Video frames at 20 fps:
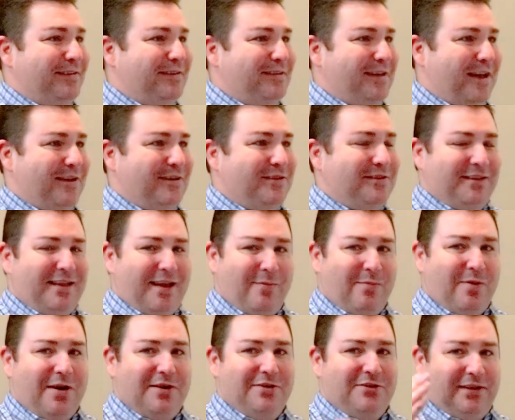the status of
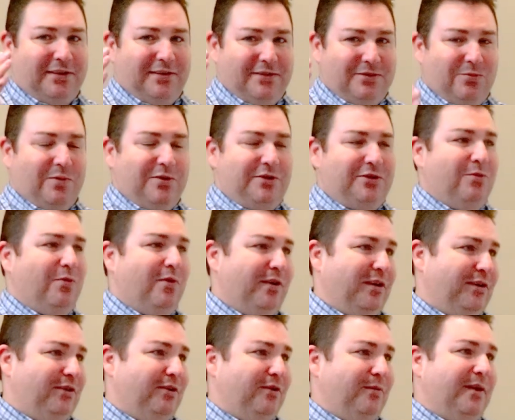that project is what you
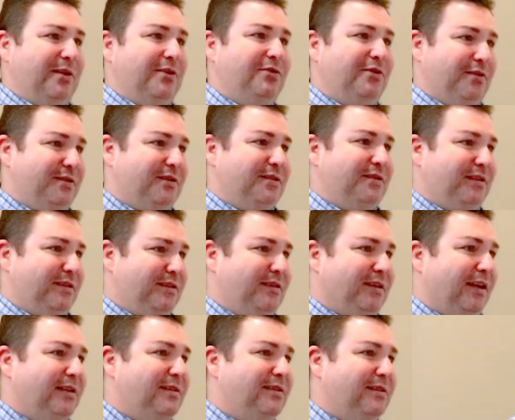want to do to make sure it's a success.